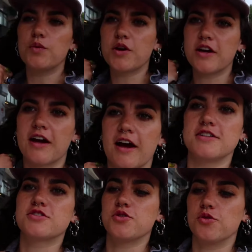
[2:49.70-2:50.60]
were in high
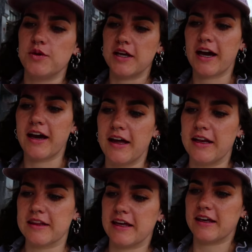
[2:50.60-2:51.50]
school, we had
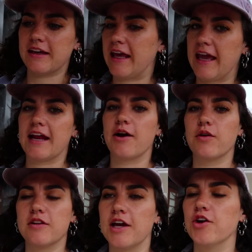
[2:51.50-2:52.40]
like an 8 hour
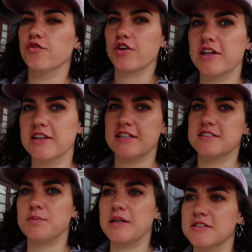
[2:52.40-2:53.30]
layover in
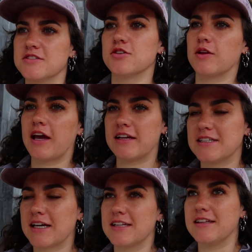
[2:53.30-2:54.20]
Lisbon, so like I
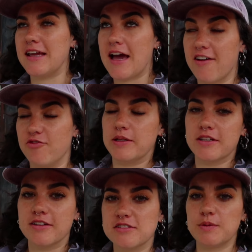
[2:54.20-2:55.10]
technically have been to
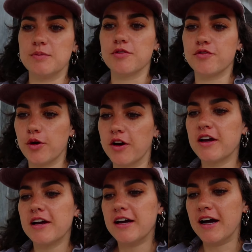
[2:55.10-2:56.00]
Lisbon before,
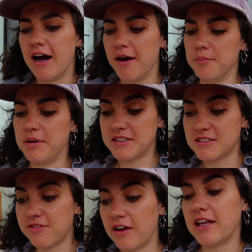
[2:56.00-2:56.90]
but it's
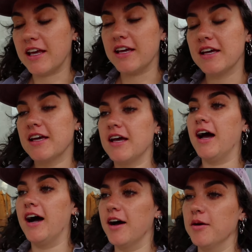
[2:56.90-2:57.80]
funny,
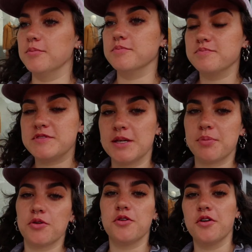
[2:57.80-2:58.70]

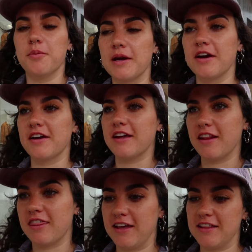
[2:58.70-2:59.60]
typical American
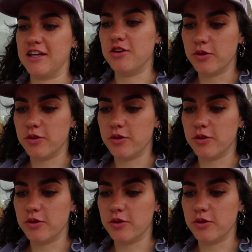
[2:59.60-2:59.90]
thing that you